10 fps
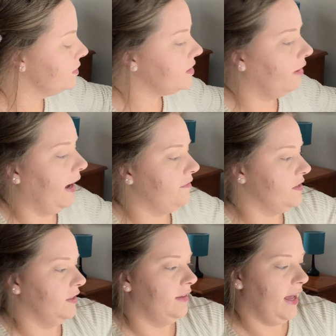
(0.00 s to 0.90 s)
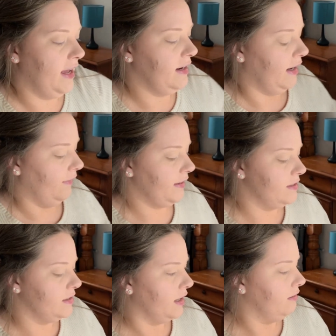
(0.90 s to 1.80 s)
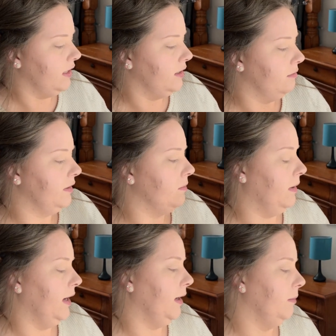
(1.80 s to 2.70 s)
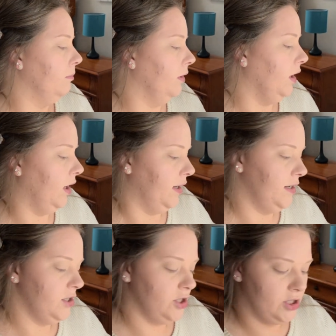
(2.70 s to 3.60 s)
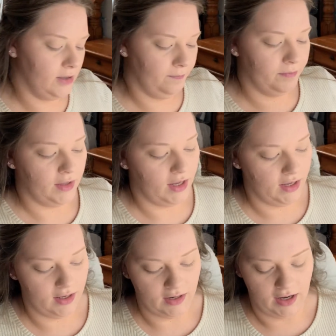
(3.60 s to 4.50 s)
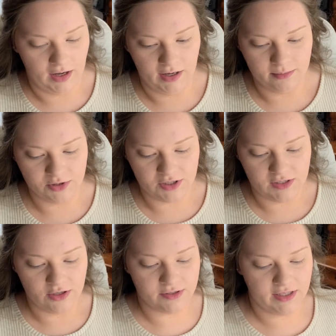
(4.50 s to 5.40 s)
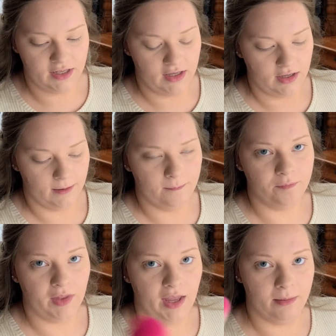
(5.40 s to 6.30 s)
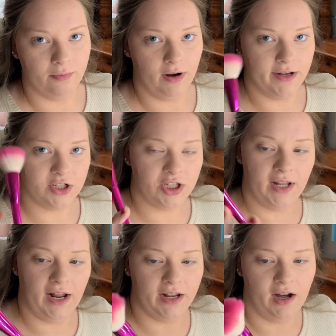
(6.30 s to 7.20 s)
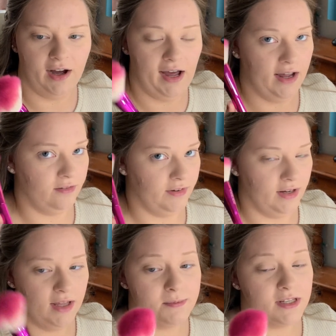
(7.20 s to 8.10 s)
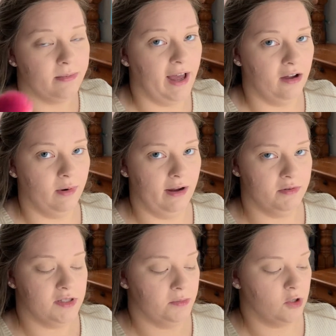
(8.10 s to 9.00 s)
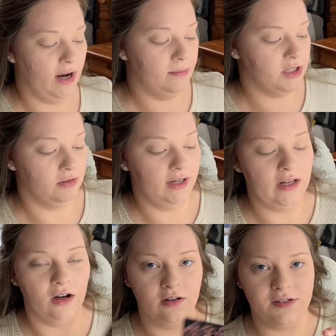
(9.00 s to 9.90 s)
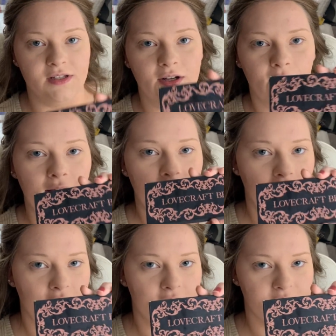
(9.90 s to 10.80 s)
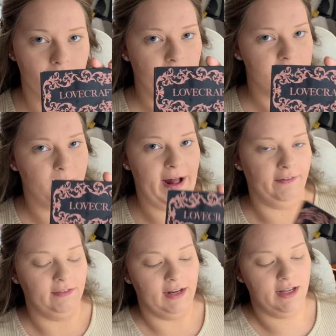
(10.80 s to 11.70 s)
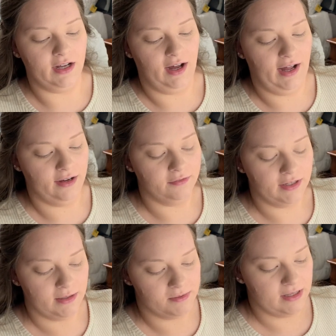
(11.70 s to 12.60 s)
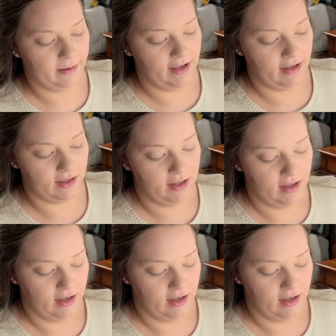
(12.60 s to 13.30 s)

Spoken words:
So after that, I like to go in with my blush, and I'm just using a brush that I got out of an Ipsy bag when I was subscribed to it, and also this blush palette that I got out of an Ipsy bag.